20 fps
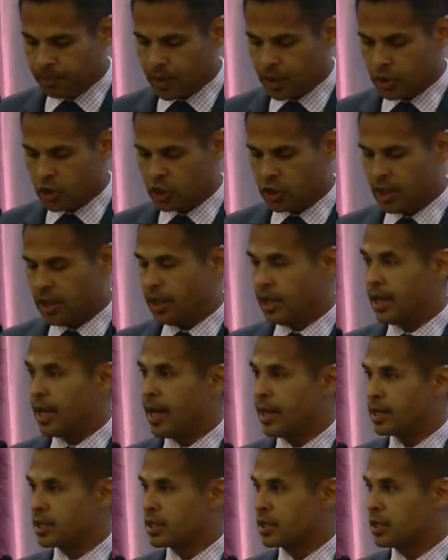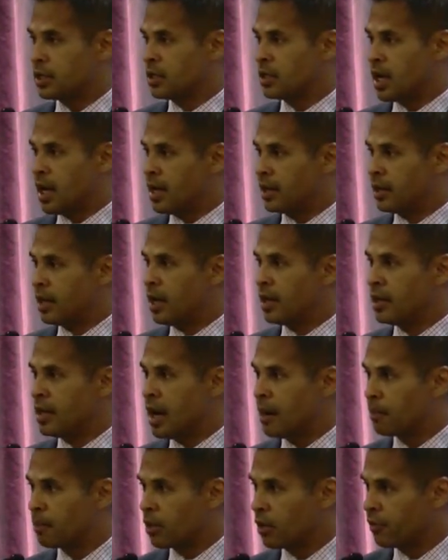She has done a
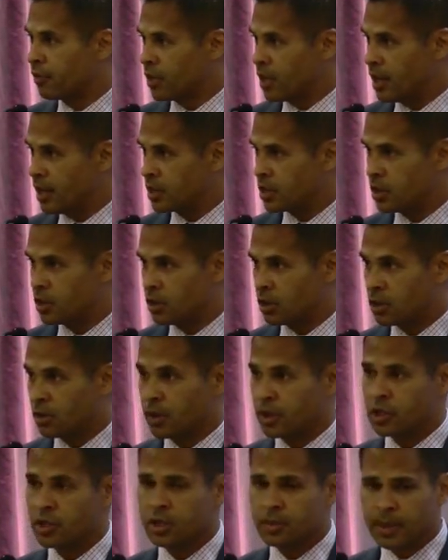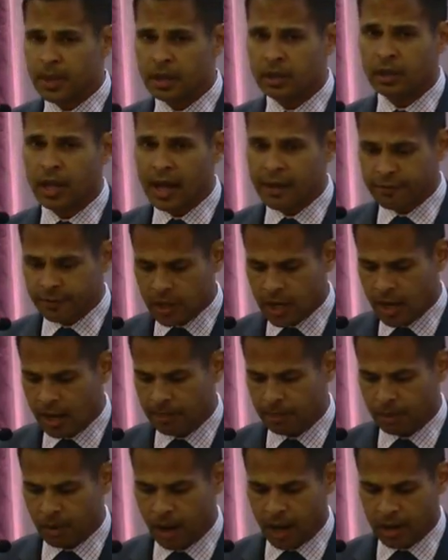number of things in her career. She's been a
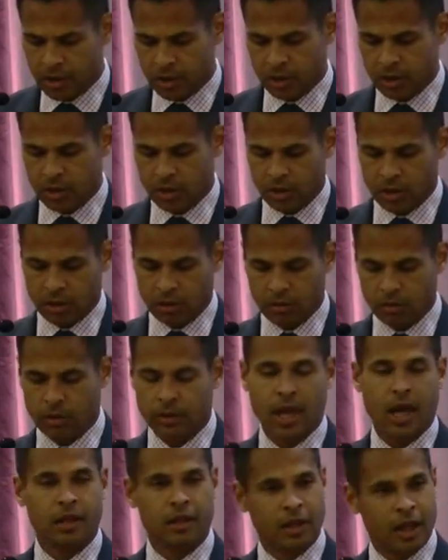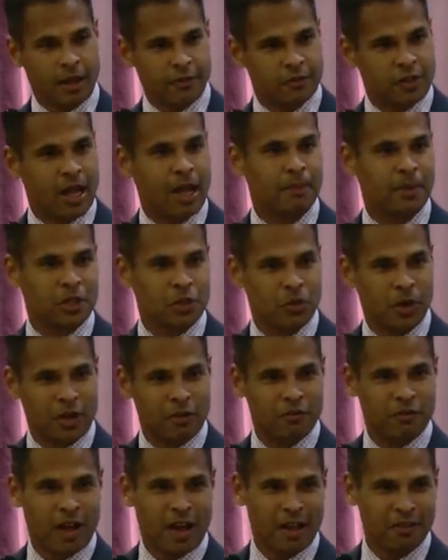lifetime prosecutor. Well, not lifetime, but
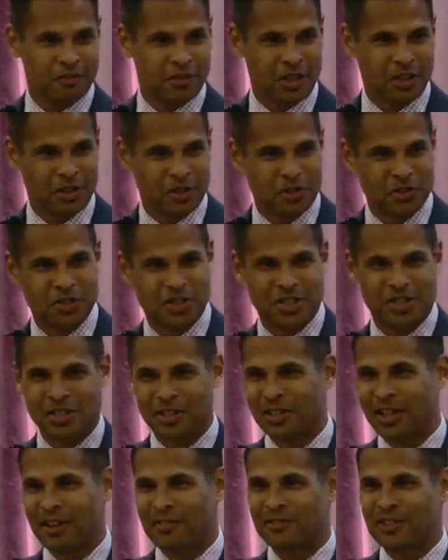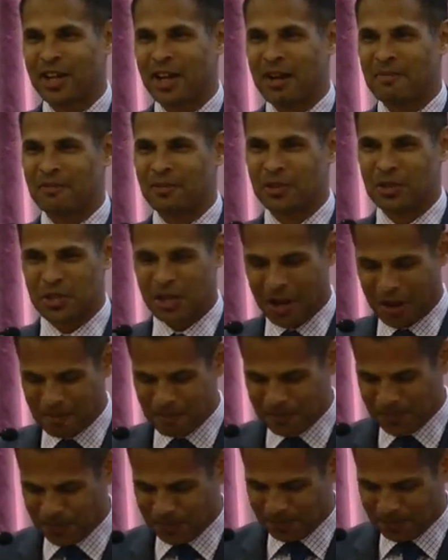25 years is a lifetime for some.